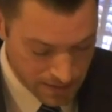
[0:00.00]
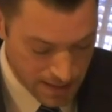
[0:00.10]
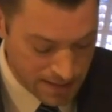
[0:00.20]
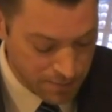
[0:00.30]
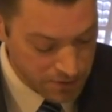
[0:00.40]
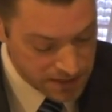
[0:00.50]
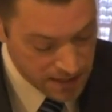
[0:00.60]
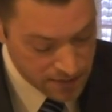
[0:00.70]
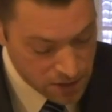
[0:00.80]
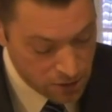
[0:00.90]
And he
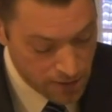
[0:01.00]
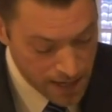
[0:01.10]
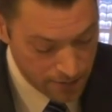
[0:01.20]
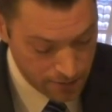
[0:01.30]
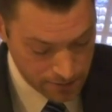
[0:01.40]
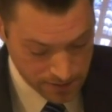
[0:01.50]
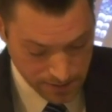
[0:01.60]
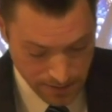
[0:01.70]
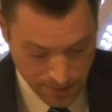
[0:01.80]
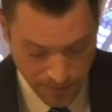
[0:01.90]
perceives two errors.
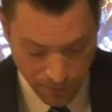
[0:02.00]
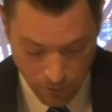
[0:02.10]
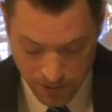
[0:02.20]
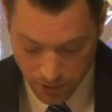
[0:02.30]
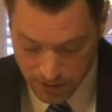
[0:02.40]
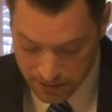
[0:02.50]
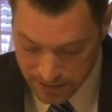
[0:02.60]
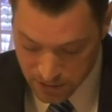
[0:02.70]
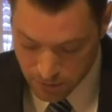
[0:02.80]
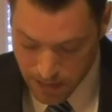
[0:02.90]
And before we look at
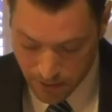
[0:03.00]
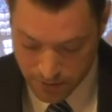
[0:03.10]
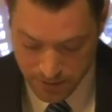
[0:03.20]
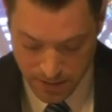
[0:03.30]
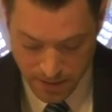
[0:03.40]
these two errors,